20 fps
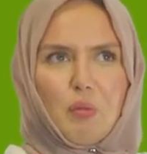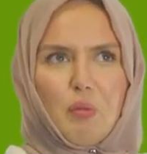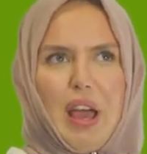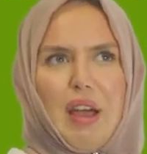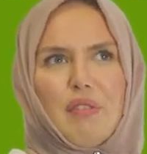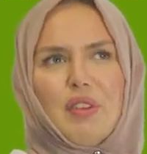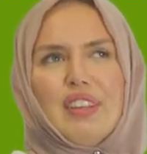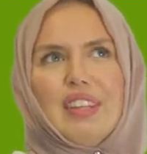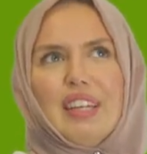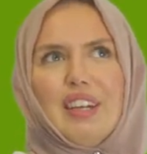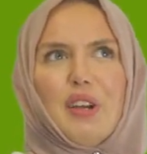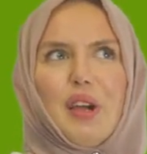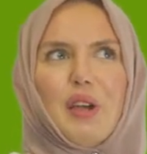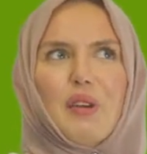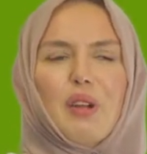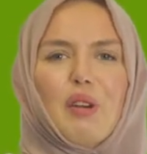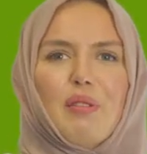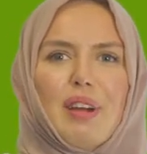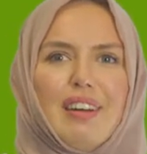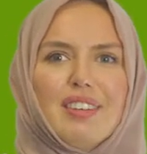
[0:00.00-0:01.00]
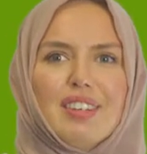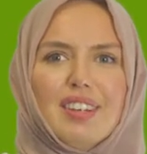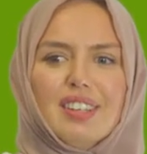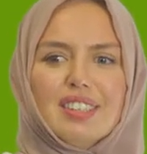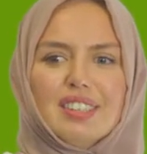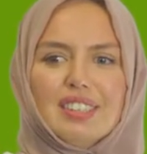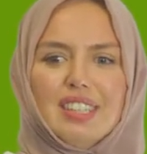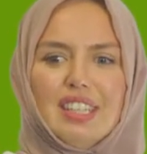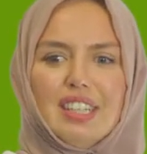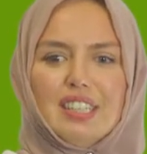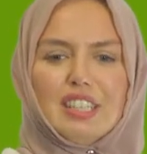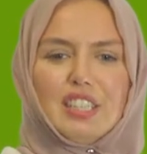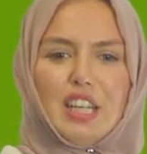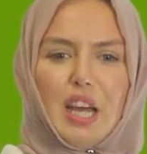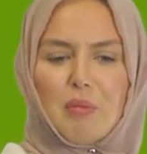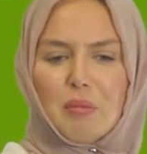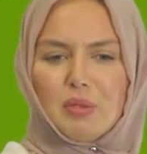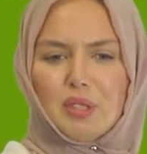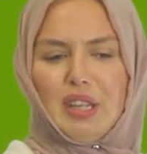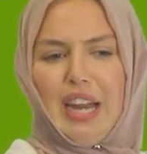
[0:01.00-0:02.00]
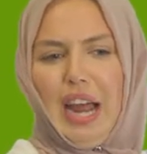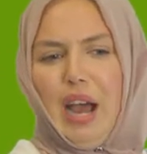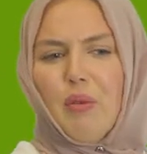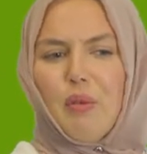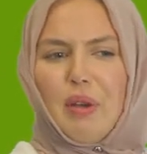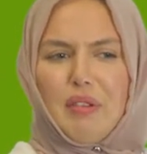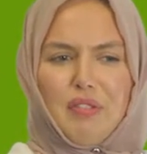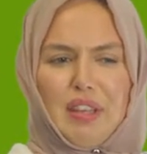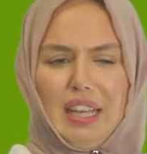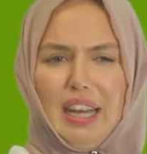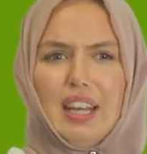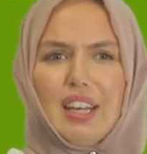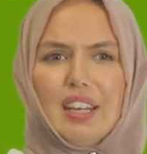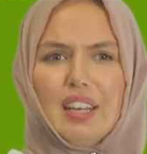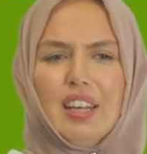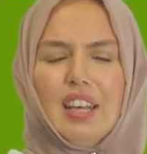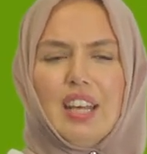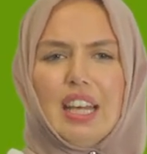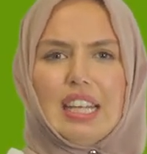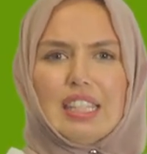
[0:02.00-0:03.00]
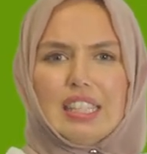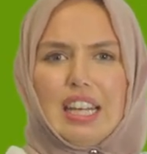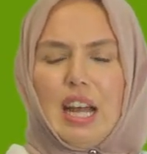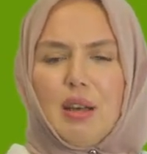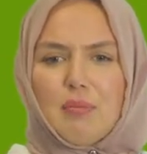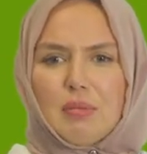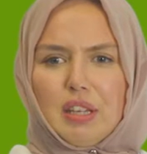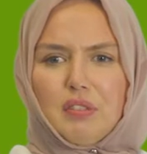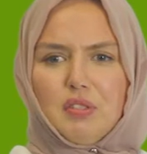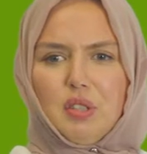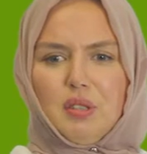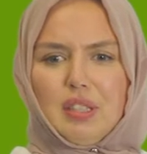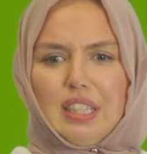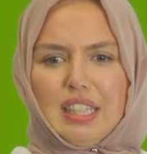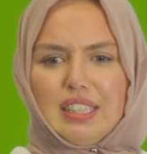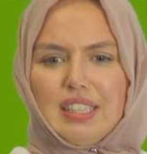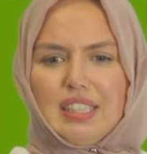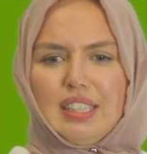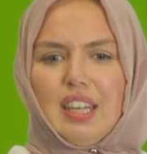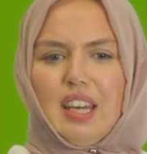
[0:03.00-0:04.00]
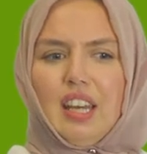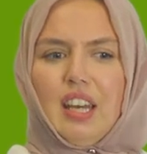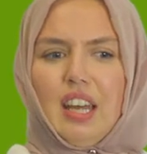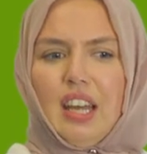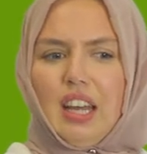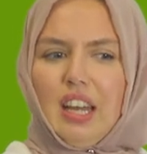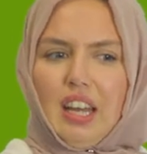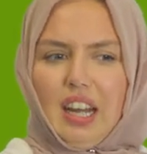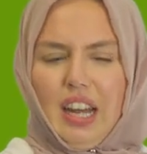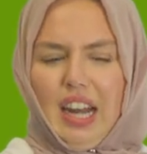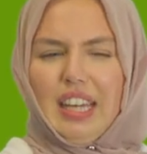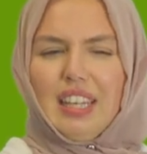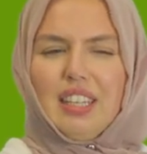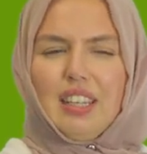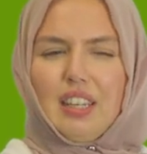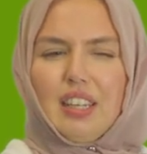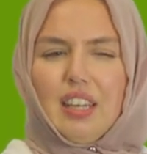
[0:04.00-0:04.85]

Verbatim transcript: everything going on around us determines on how we're feeling. Islam gives you this like